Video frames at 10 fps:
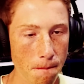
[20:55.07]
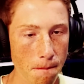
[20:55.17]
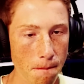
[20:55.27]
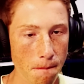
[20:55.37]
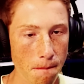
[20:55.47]

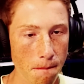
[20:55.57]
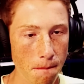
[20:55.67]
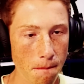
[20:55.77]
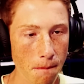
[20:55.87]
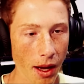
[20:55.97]

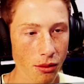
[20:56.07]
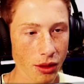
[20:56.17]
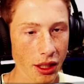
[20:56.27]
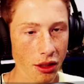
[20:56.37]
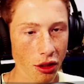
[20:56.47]
I
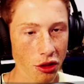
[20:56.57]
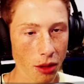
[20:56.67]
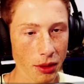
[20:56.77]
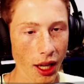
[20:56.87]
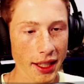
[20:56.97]
don't need another
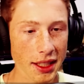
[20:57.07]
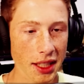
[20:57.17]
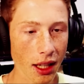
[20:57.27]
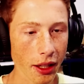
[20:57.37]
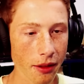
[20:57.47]
sharpness. I can
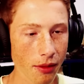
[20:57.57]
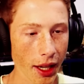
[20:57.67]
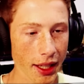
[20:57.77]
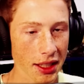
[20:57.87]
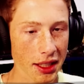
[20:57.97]
sell
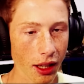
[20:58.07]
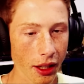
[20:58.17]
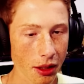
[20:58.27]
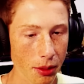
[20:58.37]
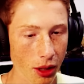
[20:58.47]

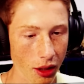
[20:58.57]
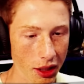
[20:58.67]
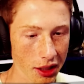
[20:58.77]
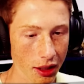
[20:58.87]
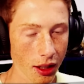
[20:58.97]
it to be
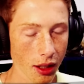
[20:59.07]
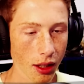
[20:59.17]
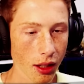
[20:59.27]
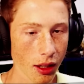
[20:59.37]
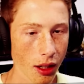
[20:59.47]
honest.
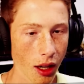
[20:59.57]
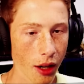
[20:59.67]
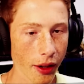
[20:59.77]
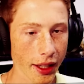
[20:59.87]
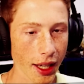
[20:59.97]

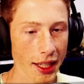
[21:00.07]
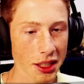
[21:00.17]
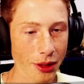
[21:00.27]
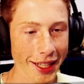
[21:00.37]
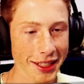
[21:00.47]
Alright
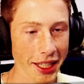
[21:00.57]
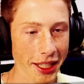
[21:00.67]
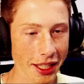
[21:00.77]
guys, so that's